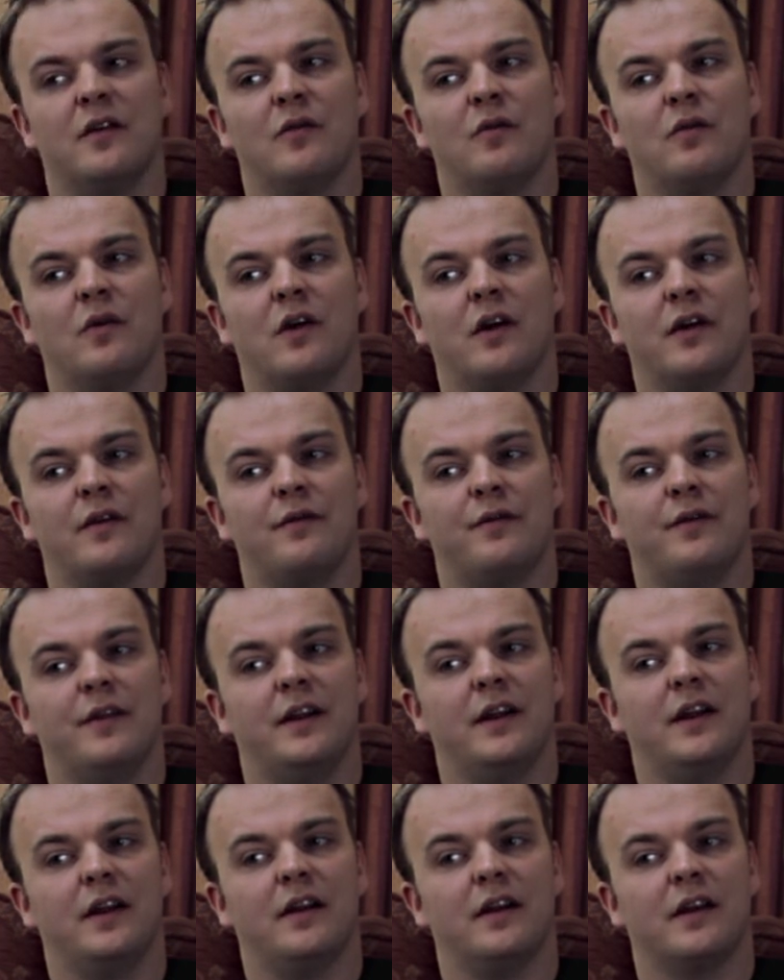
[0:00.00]
what I
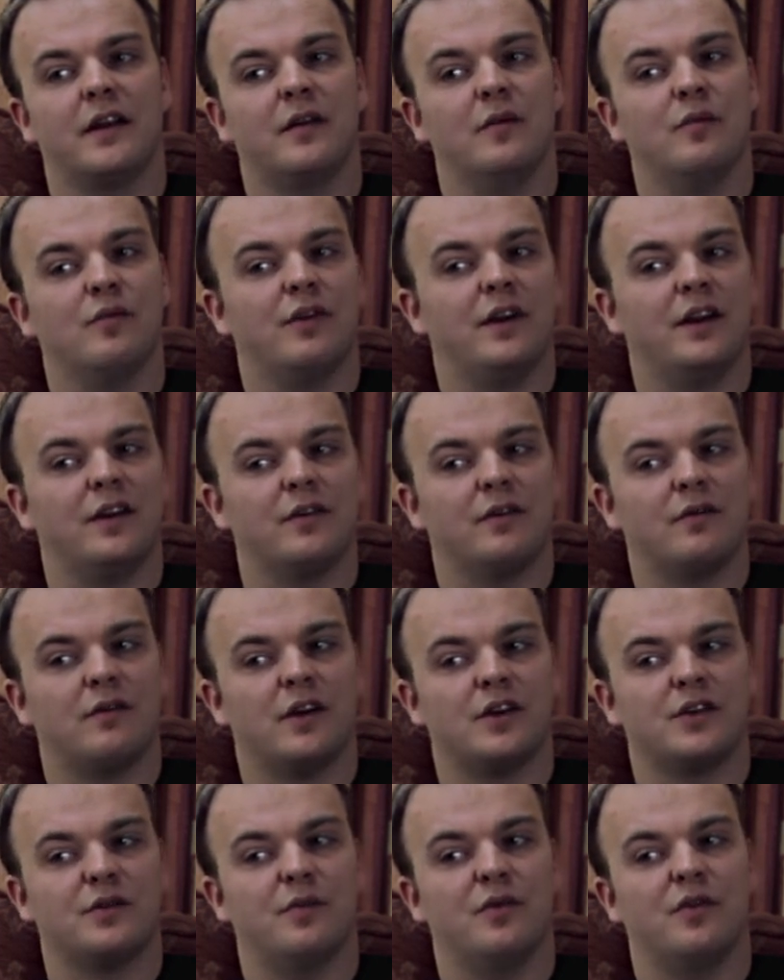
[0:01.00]
feel I can bring to
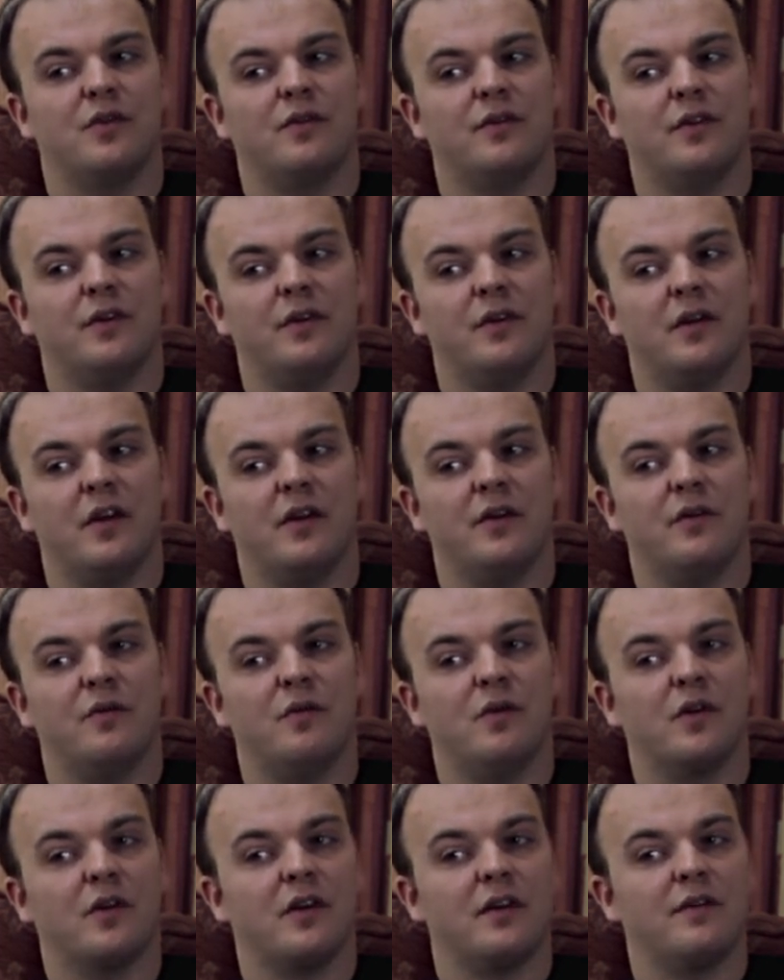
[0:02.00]
Rushmore
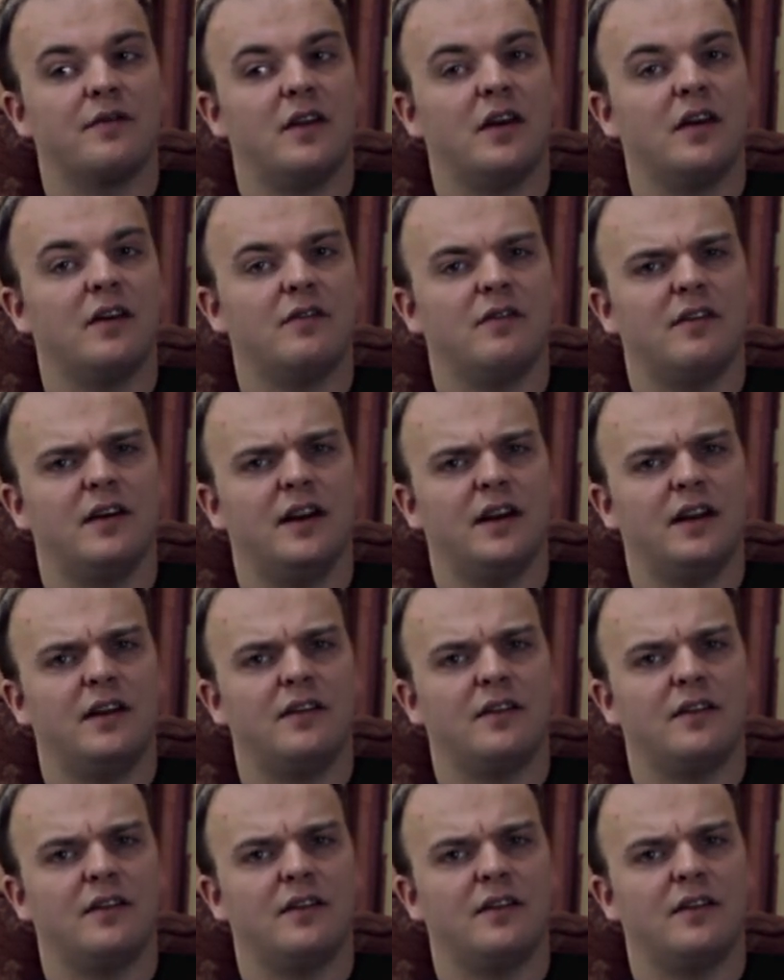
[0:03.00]
and what I've done, really.